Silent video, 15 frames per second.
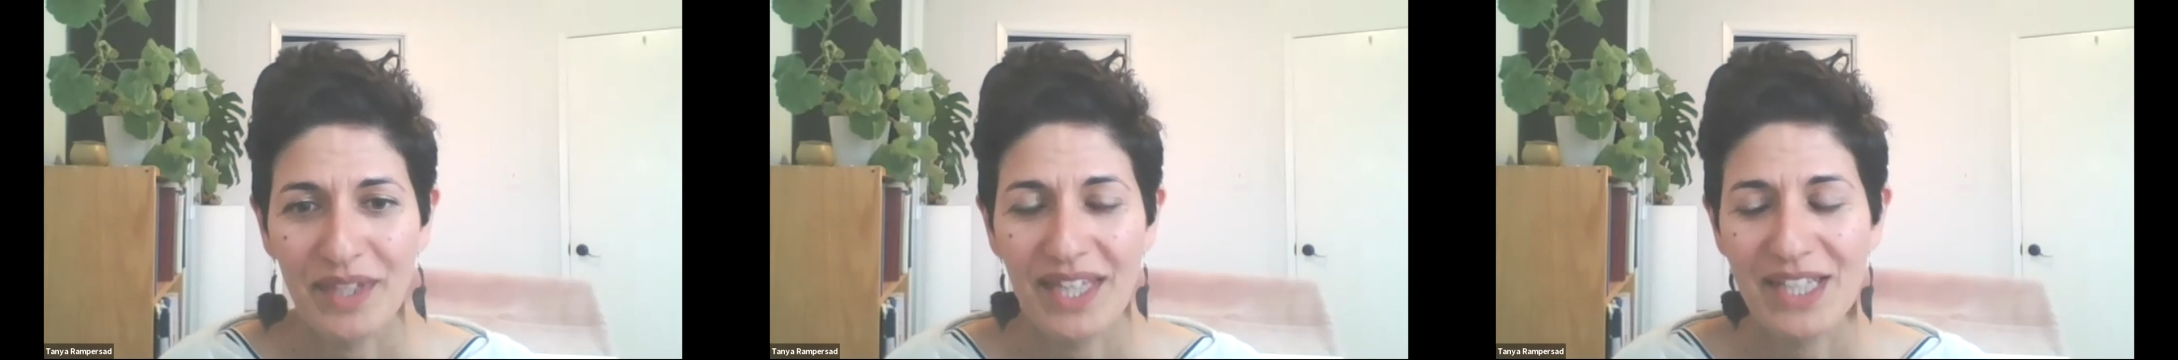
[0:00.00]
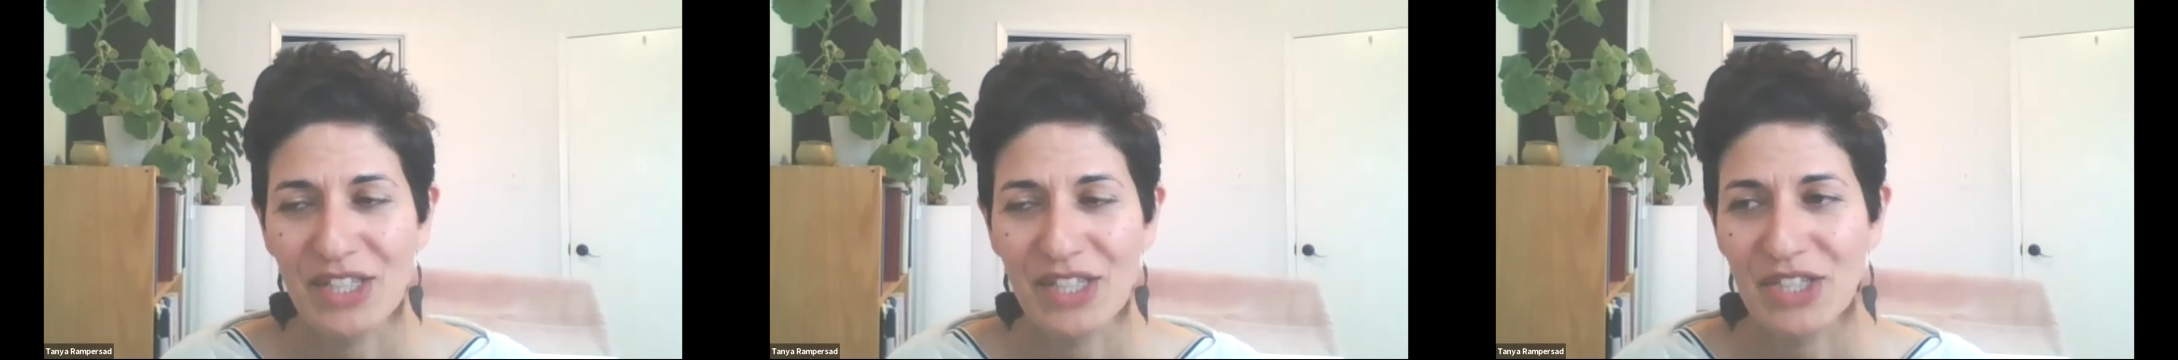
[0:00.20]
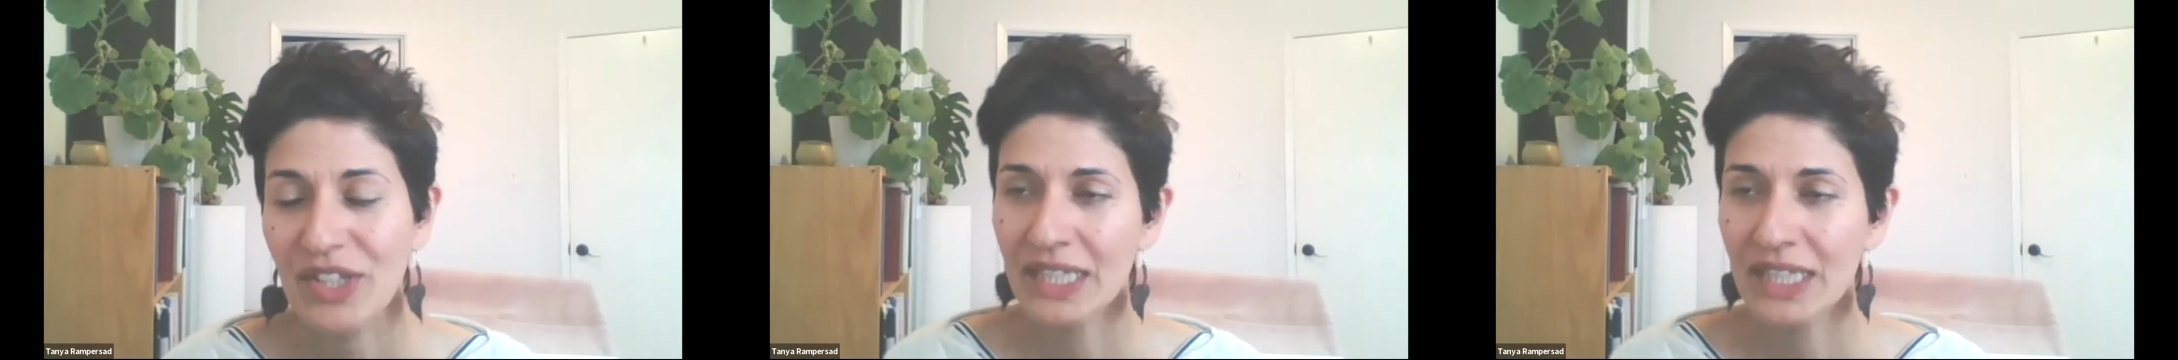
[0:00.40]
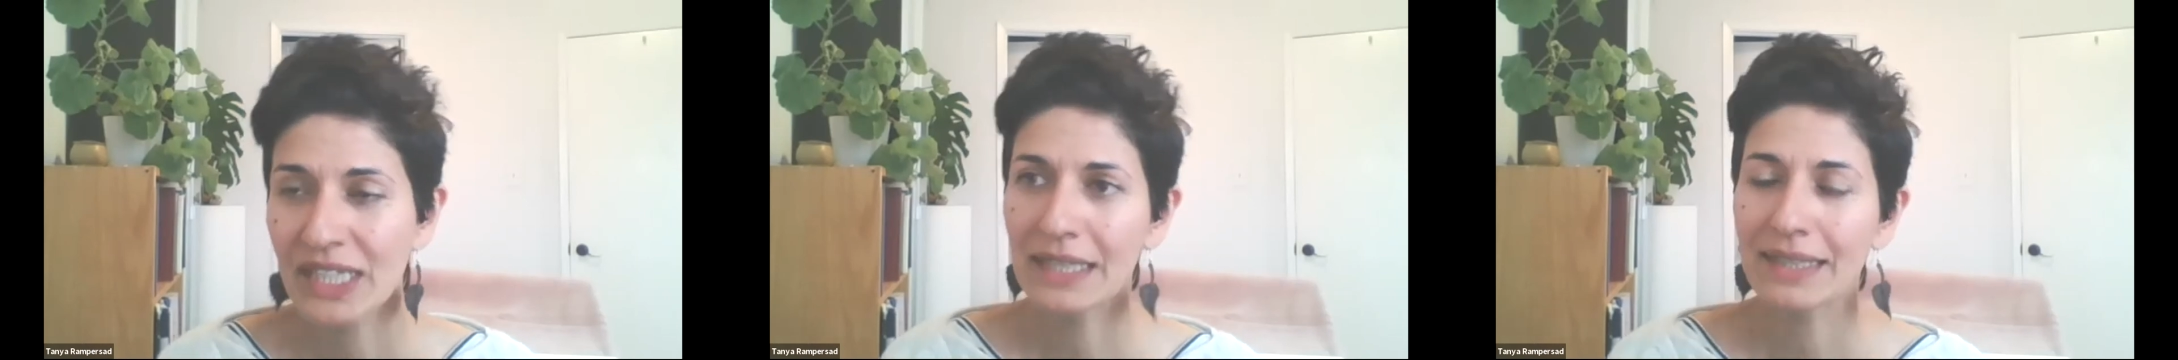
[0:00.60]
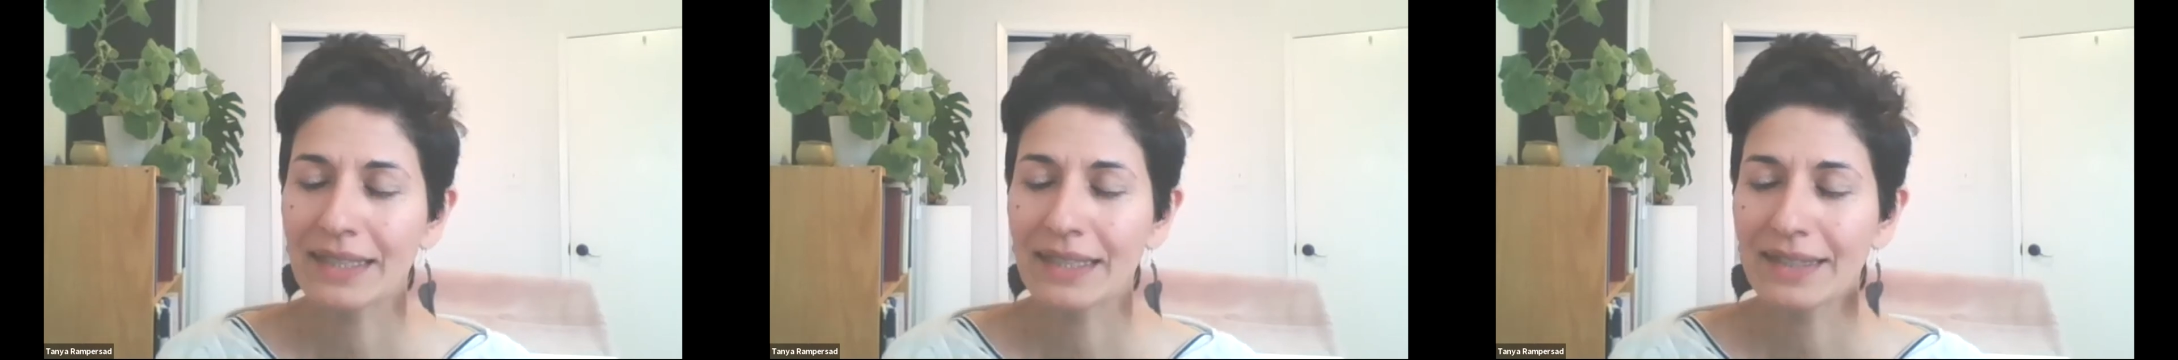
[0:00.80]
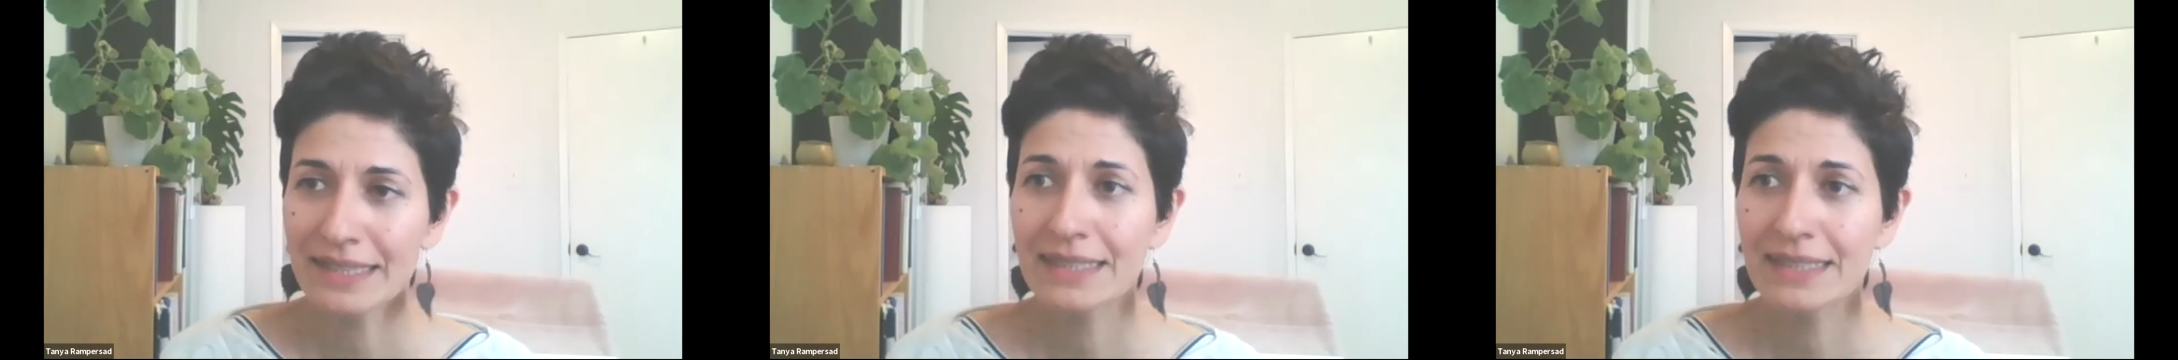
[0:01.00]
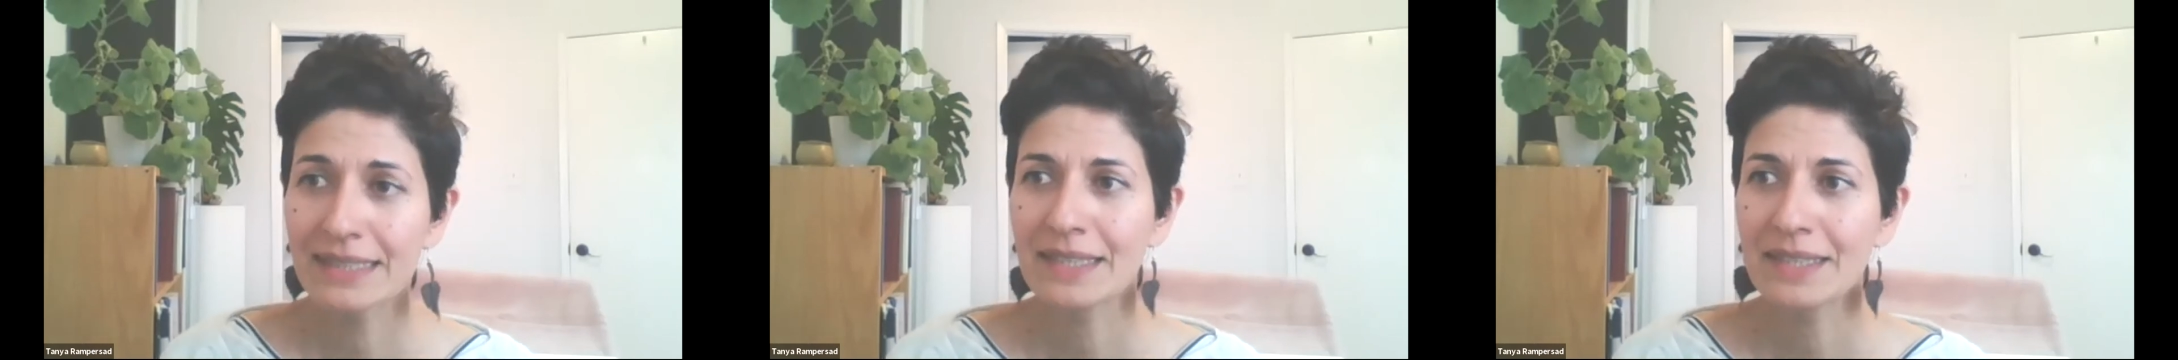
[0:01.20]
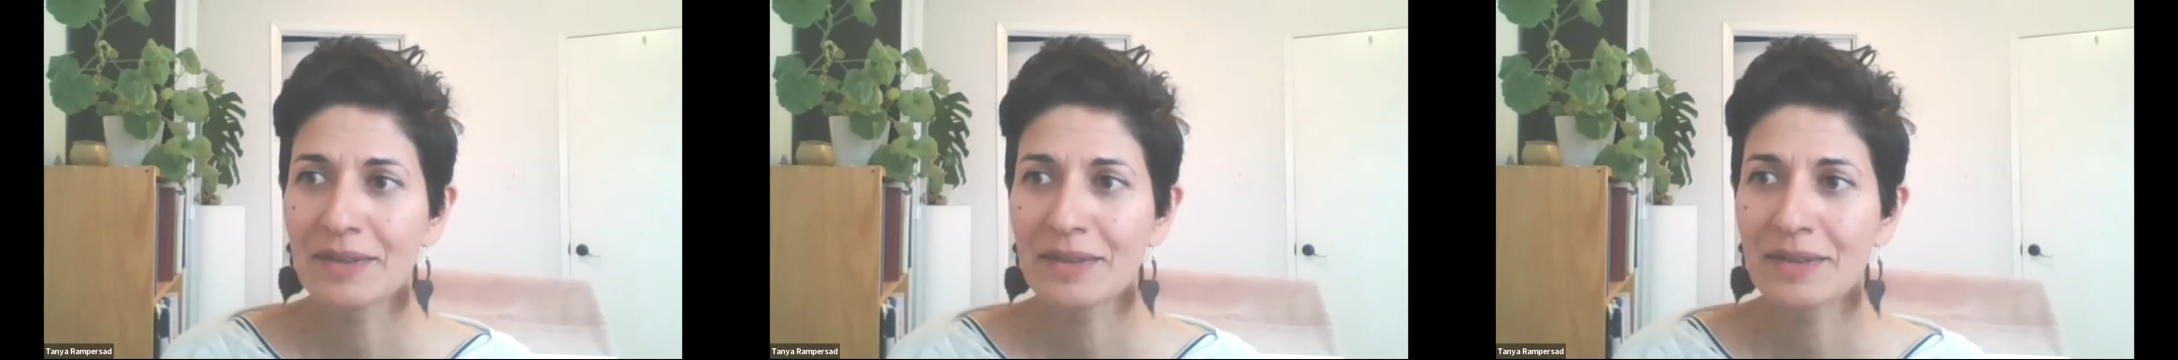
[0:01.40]
And so then I
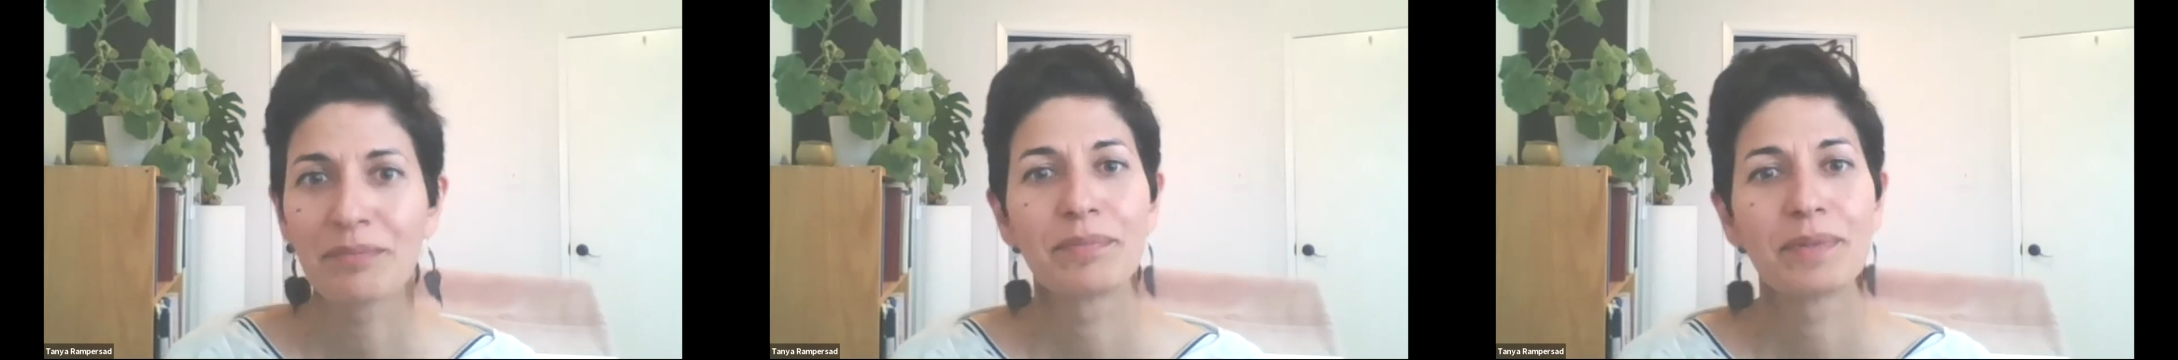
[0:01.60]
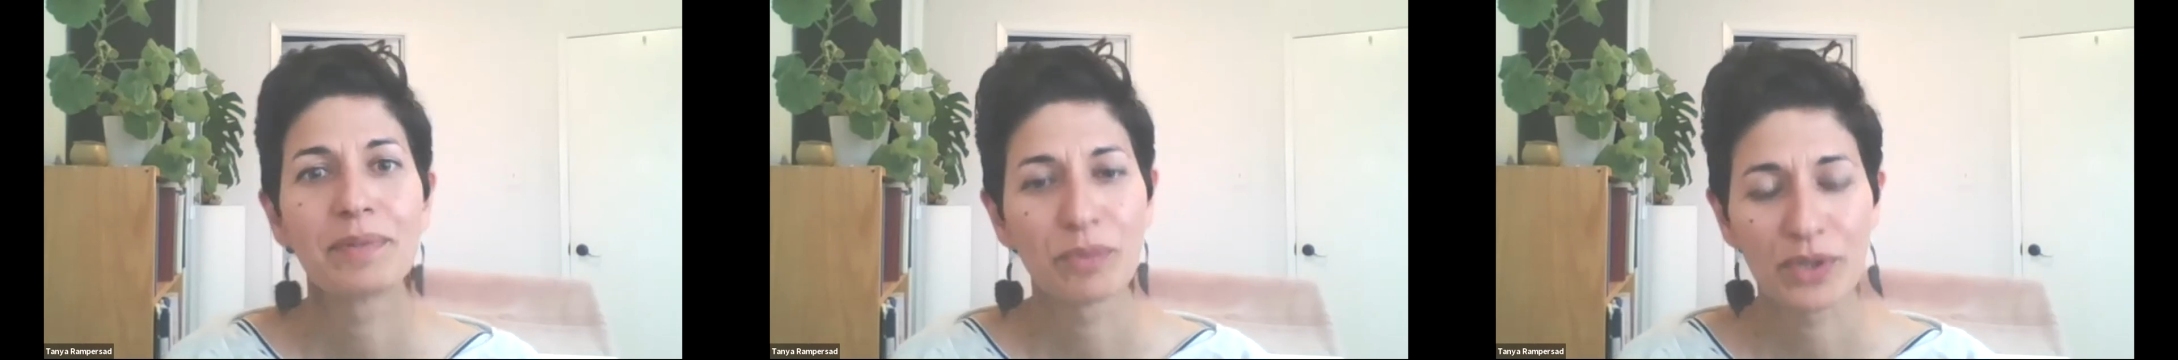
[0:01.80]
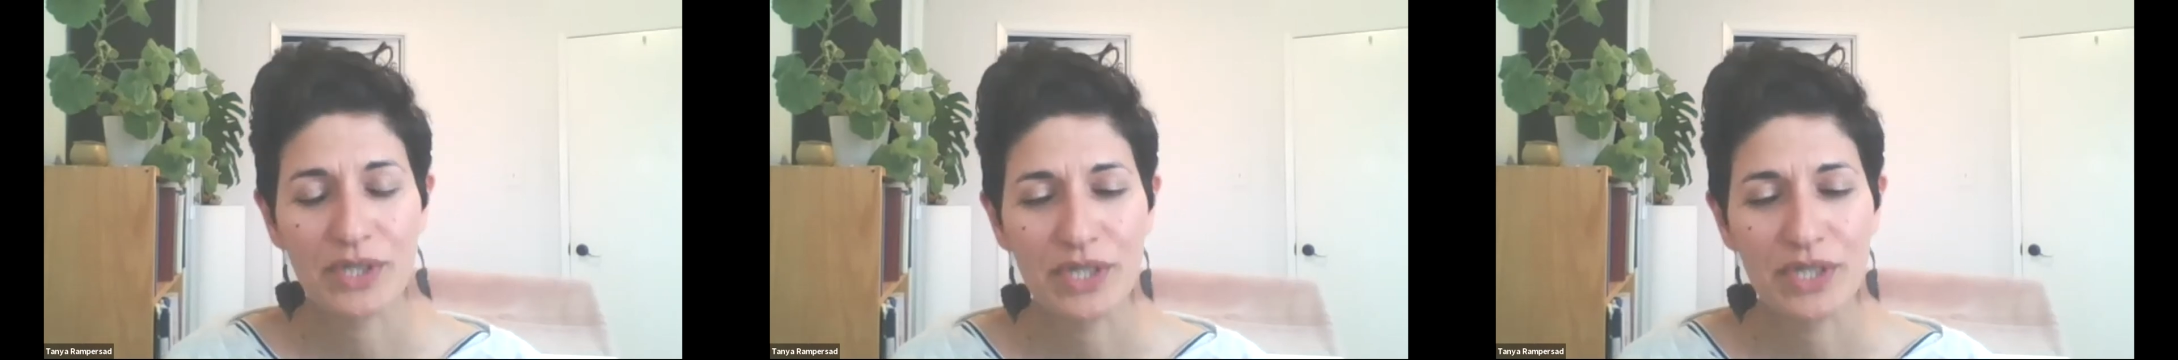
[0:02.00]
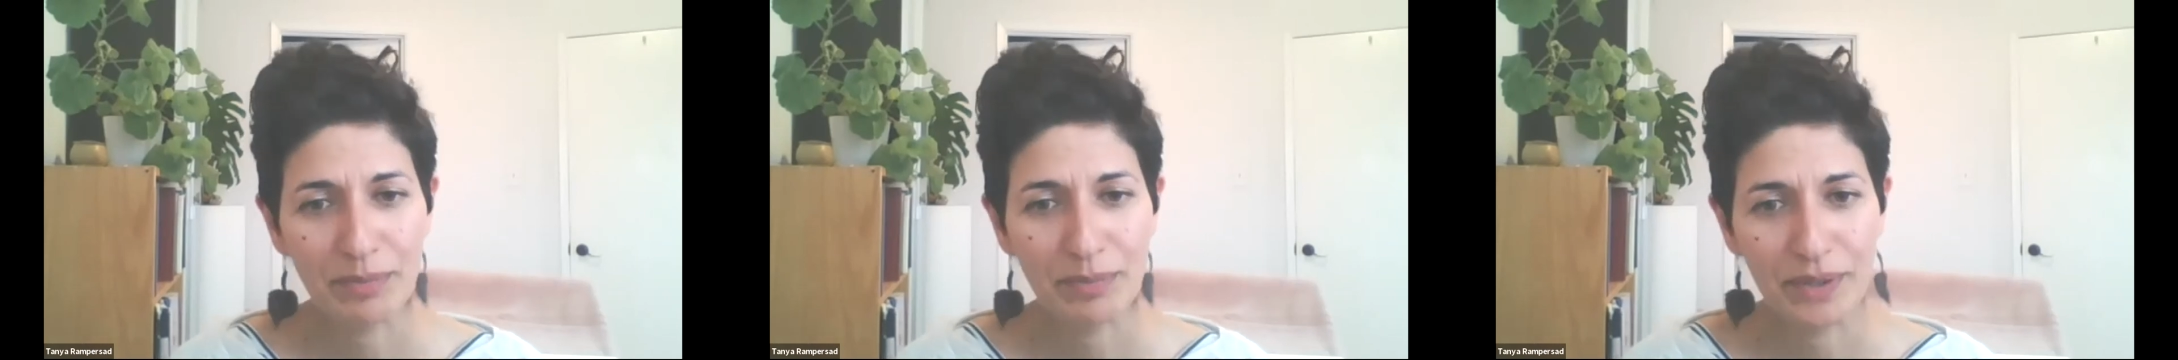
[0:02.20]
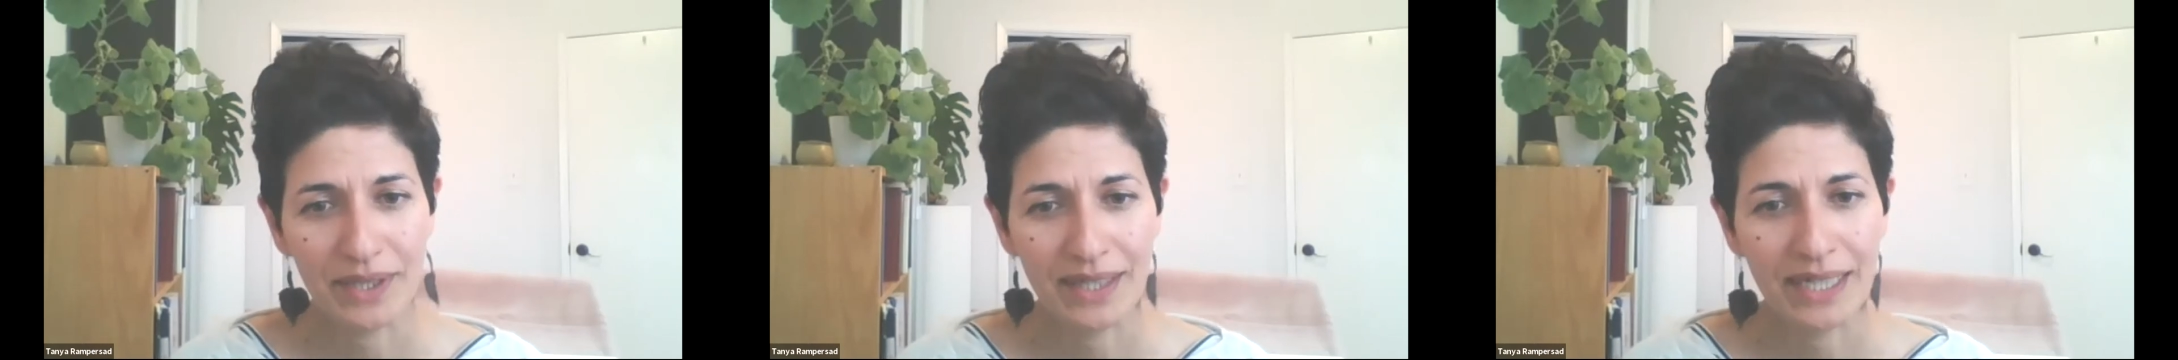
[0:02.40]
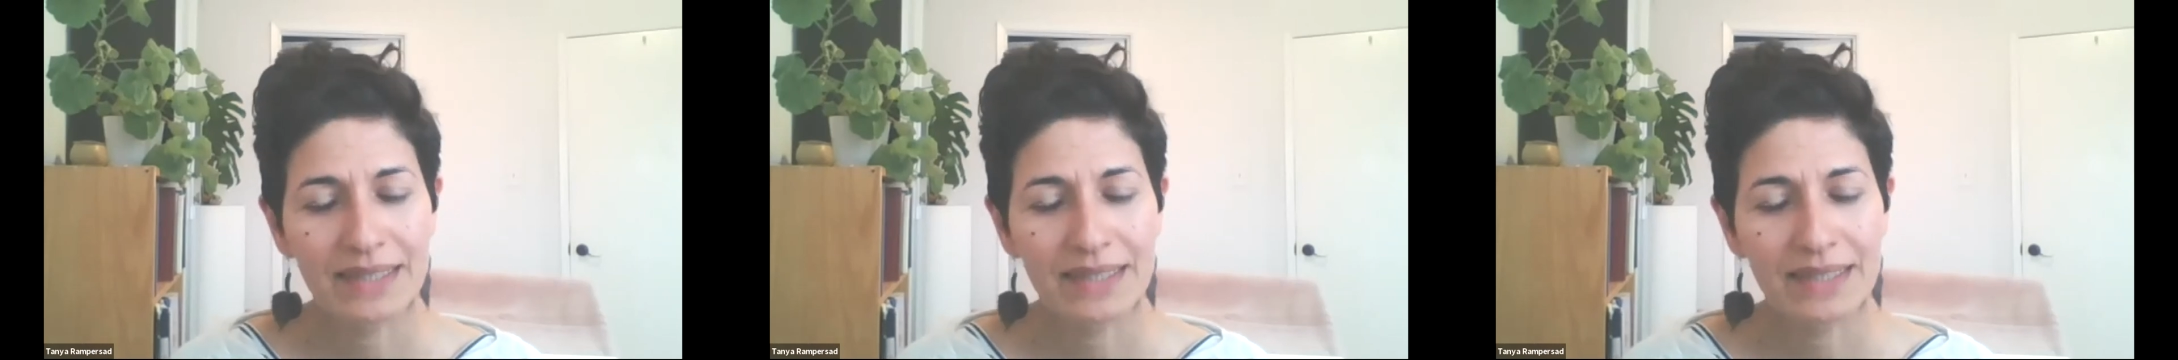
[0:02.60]
listen, but more deeply.